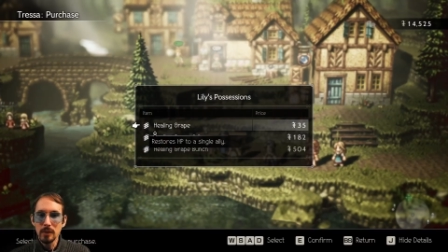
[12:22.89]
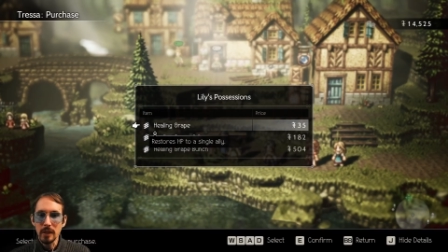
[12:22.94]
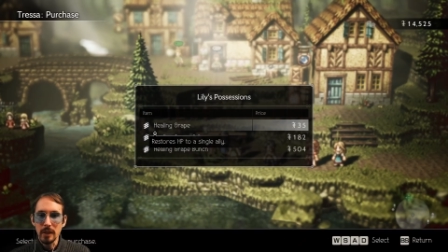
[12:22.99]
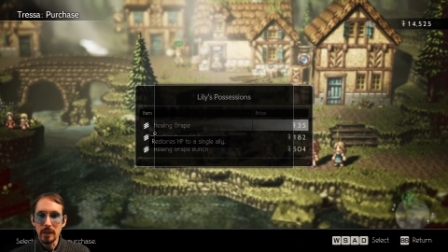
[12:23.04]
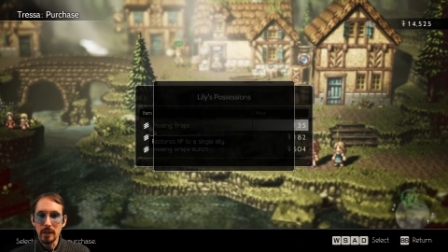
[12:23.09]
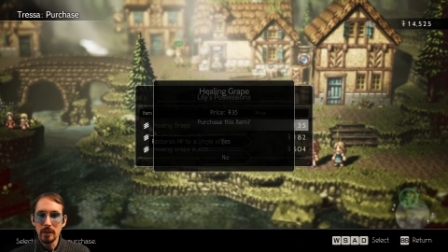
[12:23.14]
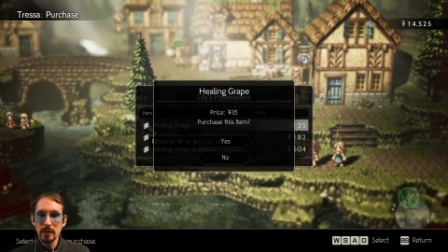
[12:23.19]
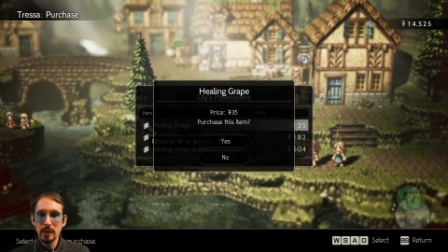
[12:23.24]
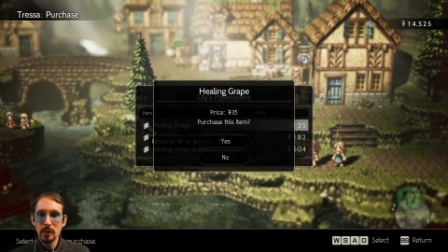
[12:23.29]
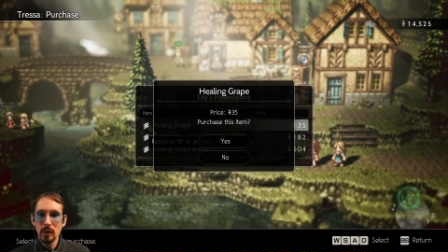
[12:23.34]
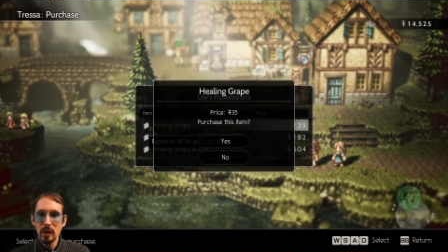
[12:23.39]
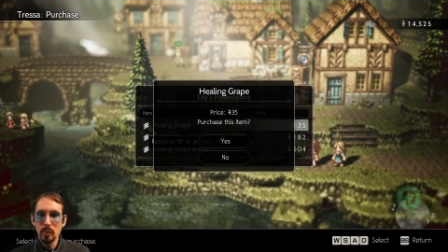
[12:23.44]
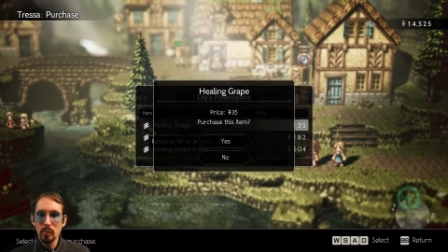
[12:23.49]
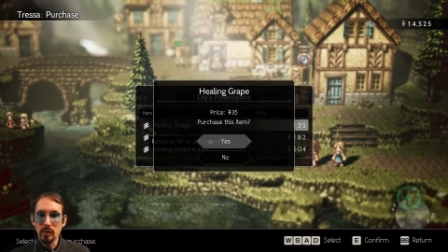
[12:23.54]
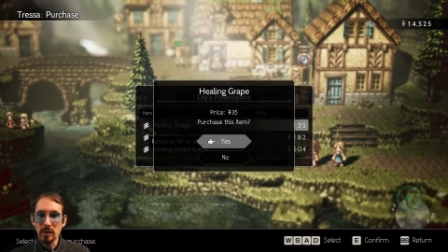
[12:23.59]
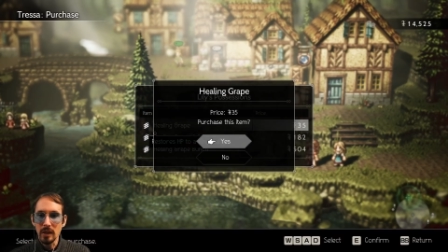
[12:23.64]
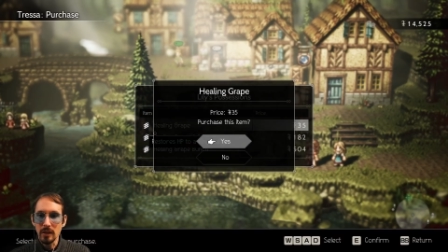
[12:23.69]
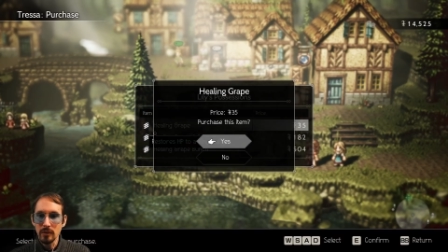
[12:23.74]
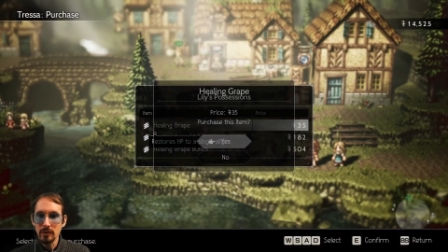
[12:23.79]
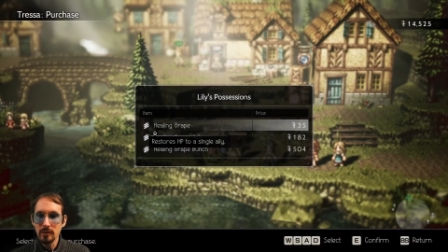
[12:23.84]
Okay, healing
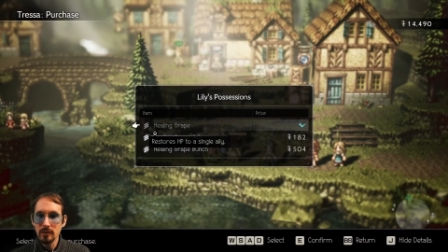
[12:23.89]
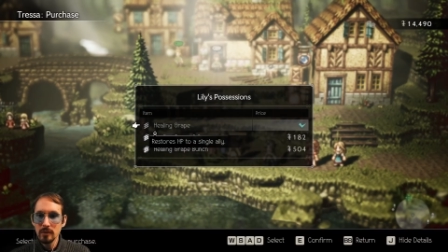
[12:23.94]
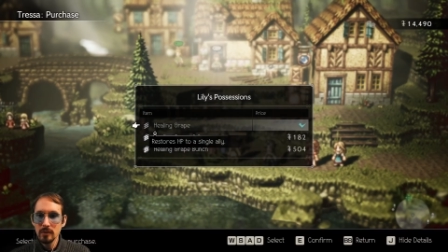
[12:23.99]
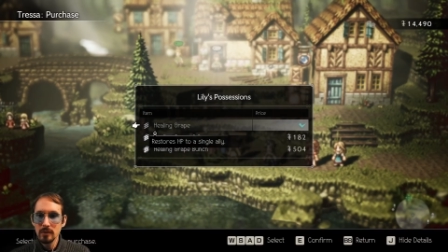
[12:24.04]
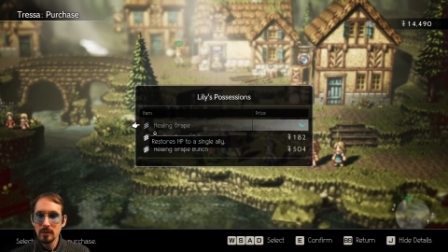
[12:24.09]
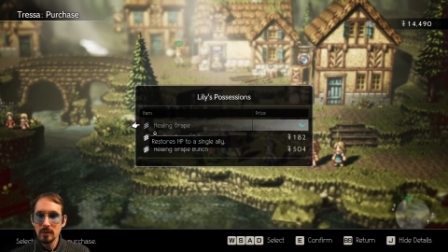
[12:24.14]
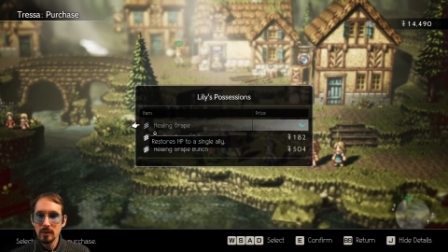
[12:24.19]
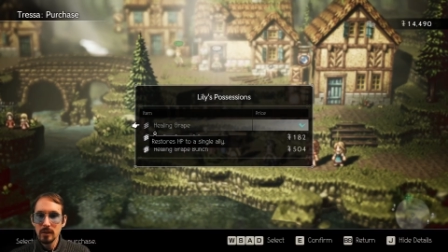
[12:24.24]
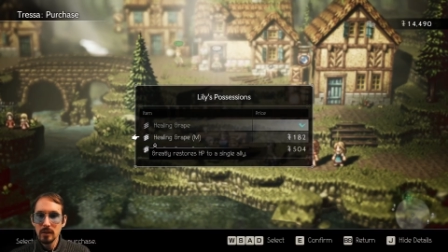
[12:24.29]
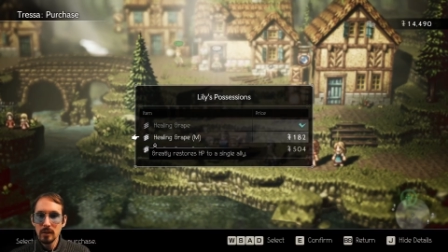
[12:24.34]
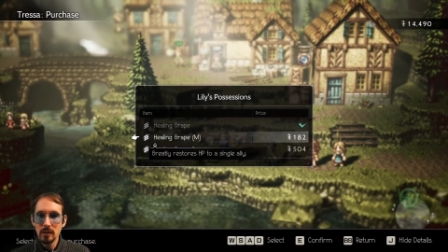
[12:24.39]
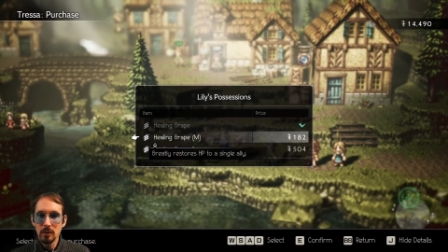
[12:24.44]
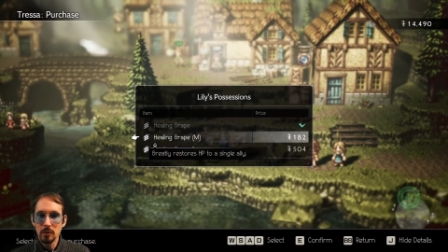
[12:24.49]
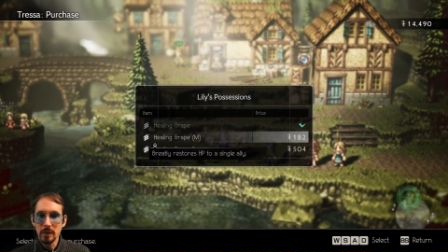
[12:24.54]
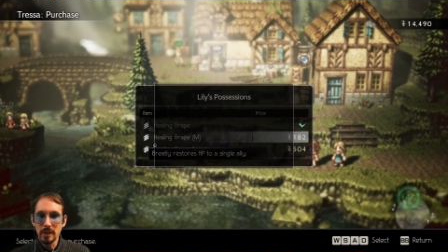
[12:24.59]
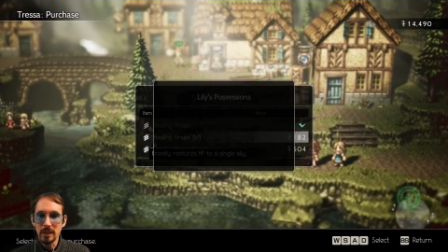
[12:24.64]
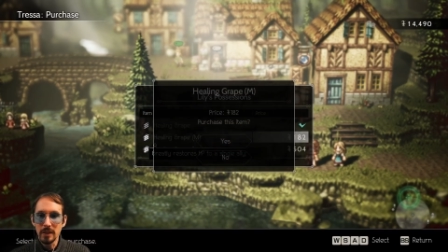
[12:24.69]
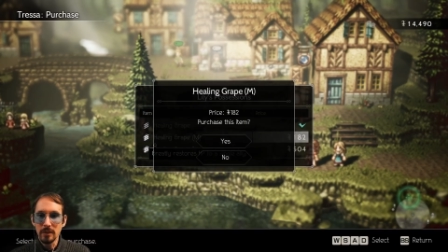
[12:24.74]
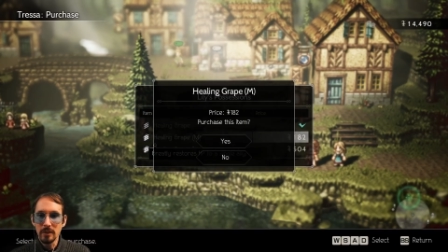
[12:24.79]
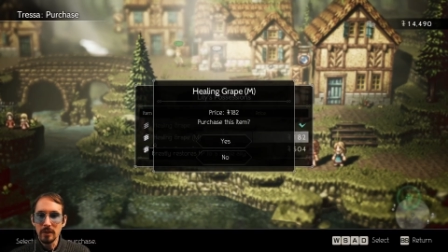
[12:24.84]
grape, yes.
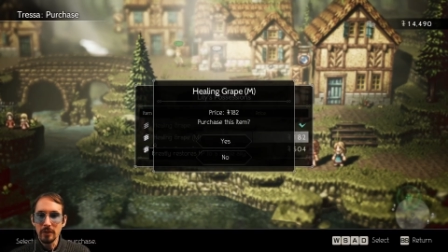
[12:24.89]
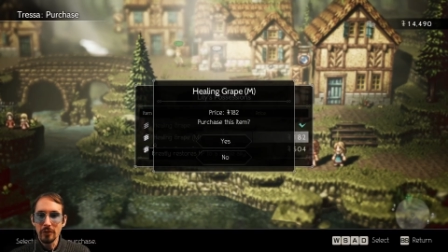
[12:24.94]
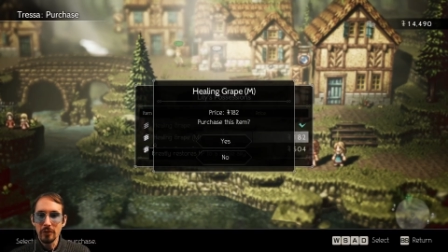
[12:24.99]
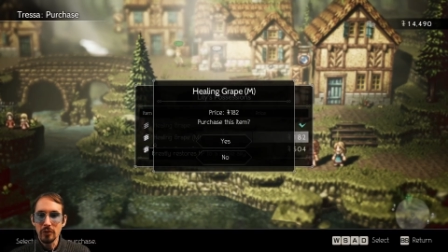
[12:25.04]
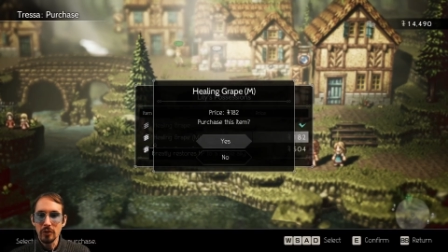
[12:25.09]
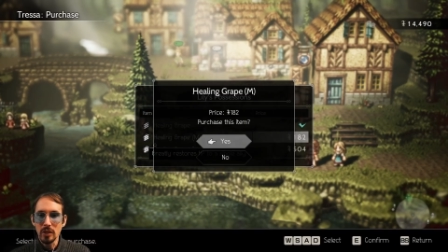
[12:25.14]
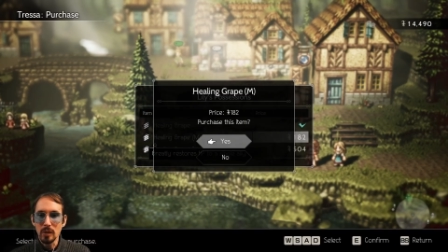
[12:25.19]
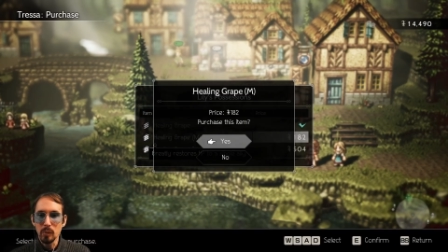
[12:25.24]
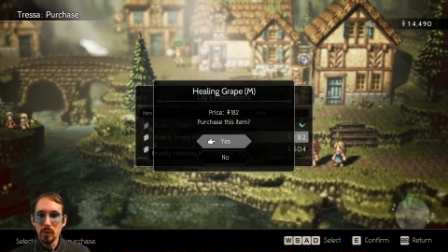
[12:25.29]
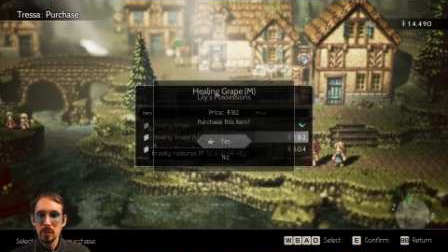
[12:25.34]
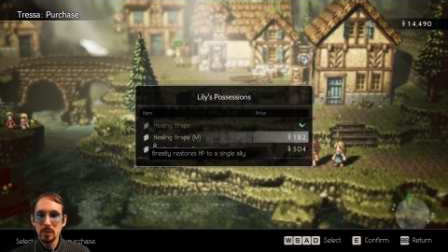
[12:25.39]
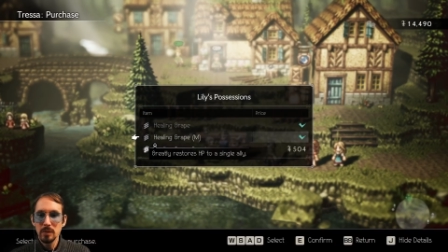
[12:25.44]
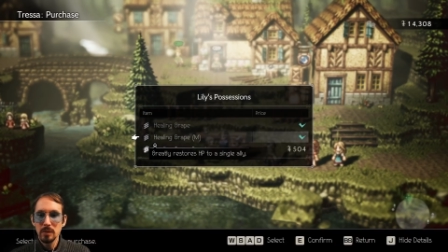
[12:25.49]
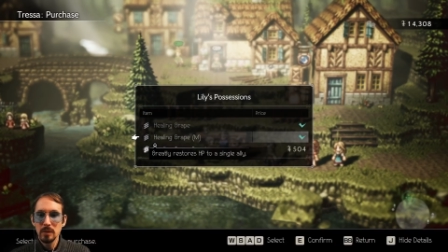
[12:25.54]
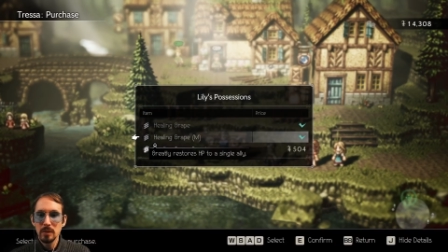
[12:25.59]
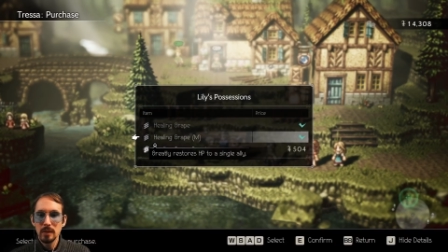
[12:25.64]
We get these cheap.